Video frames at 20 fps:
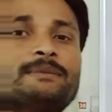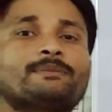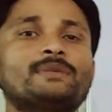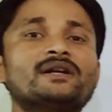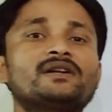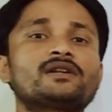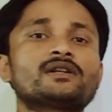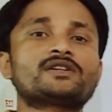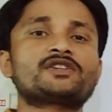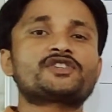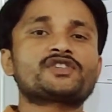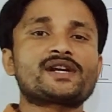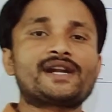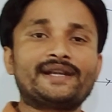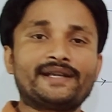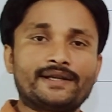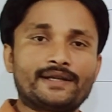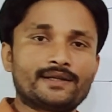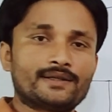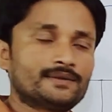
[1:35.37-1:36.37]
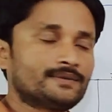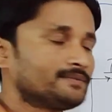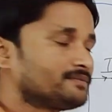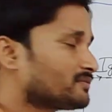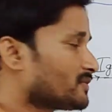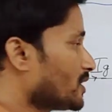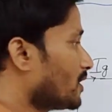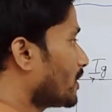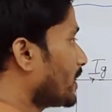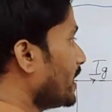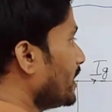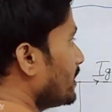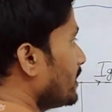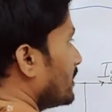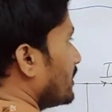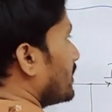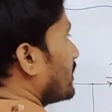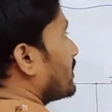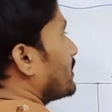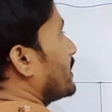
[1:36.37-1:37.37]
but shunt. Okay,
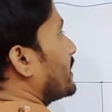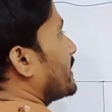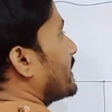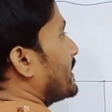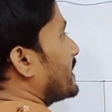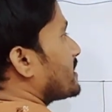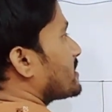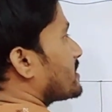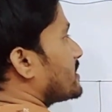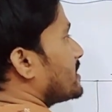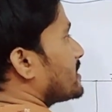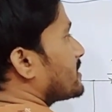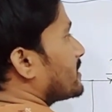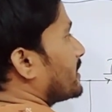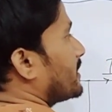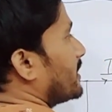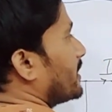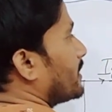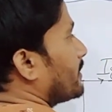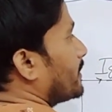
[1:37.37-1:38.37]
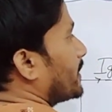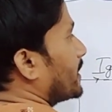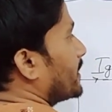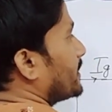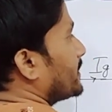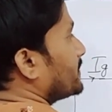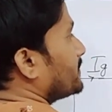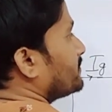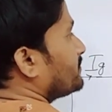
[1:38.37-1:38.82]
that S is nothing but